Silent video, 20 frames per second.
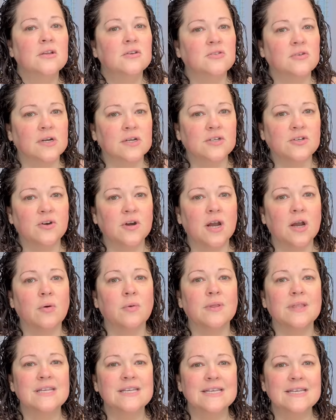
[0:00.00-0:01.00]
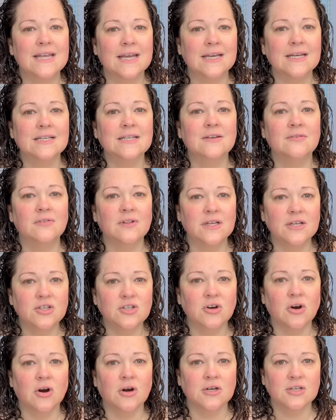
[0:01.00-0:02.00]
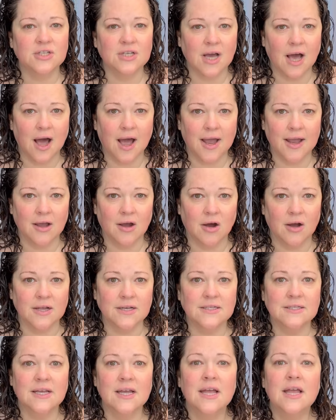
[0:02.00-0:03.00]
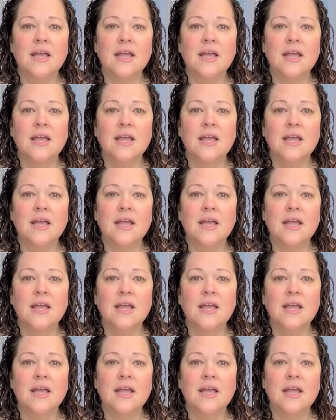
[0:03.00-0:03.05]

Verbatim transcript: dries your hair with negatively charged ions.